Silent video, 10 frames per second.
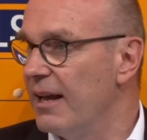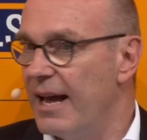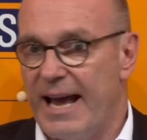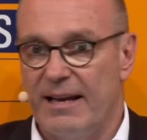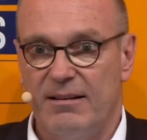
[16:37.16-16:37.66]

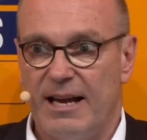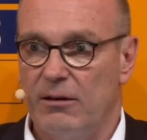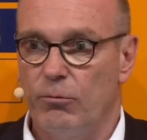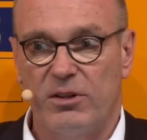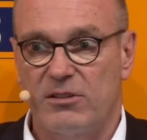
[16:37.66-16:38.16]
and
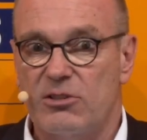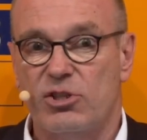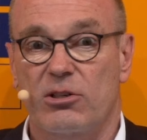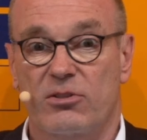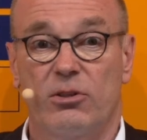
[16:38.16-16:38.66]
then with
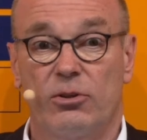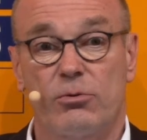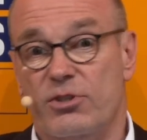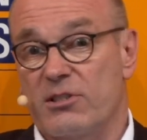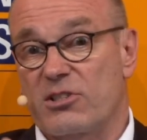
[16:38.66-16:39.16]
digital
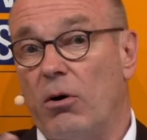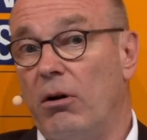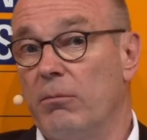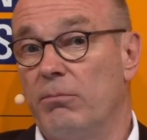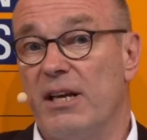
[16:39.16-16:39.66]
solutions
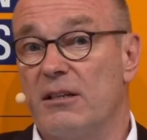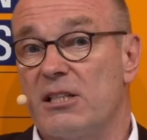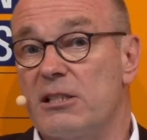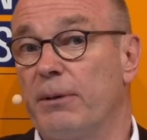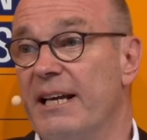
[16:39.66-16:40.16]
all being
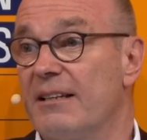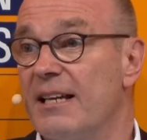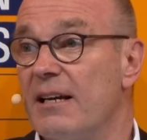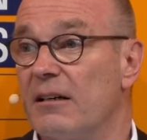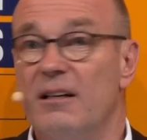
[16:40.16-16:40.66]
displayed
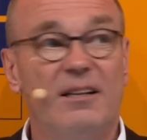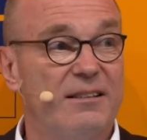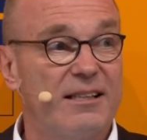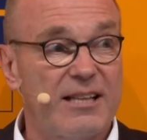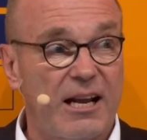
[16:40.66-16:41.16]
here,
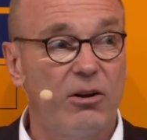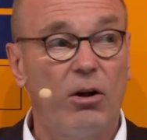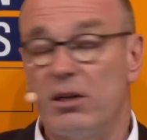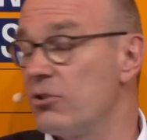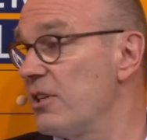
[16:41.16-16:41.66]
the
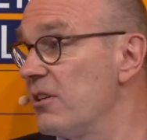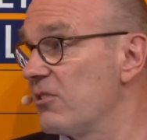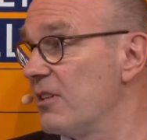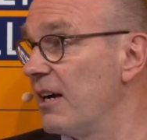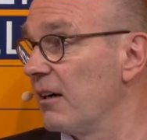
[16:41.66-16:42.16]
technology
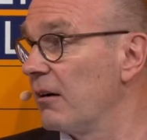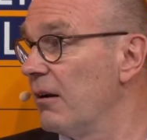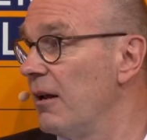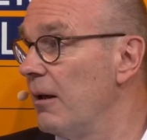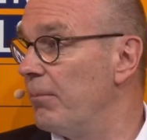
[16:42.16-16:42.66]
is there,
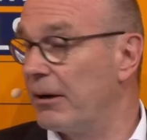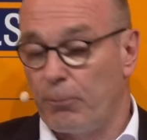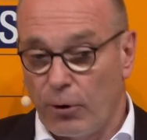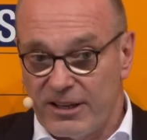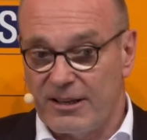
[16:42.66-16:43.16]
but
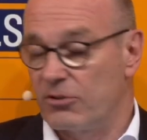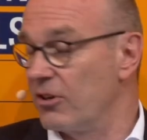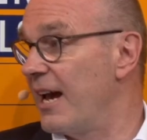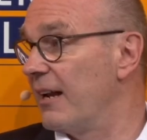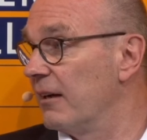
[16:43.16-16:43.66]
putting it
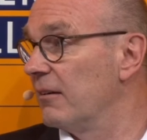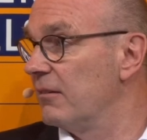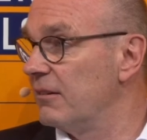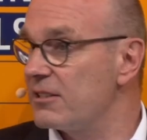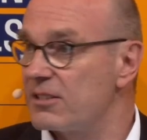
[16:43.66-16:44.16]
together,
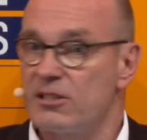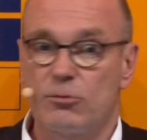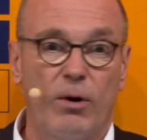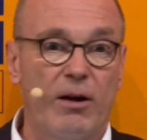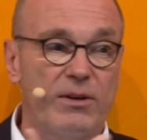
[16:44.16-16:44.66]
this is
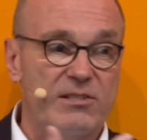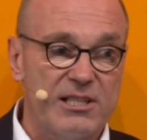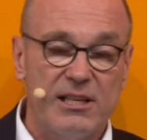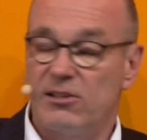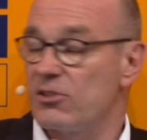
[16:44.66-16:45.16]
where we
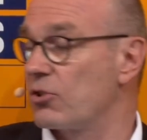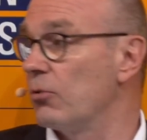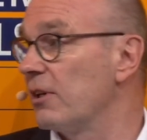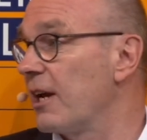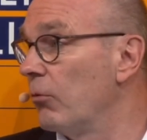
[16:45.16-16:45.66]
see this
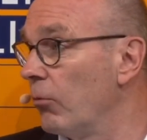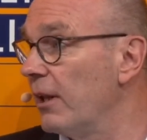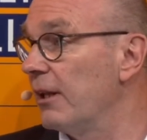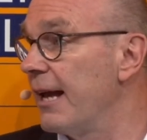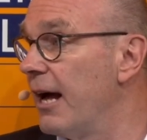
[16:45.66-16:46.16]
tool can
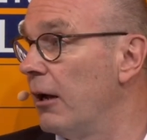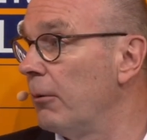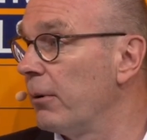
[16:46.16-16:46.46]
really help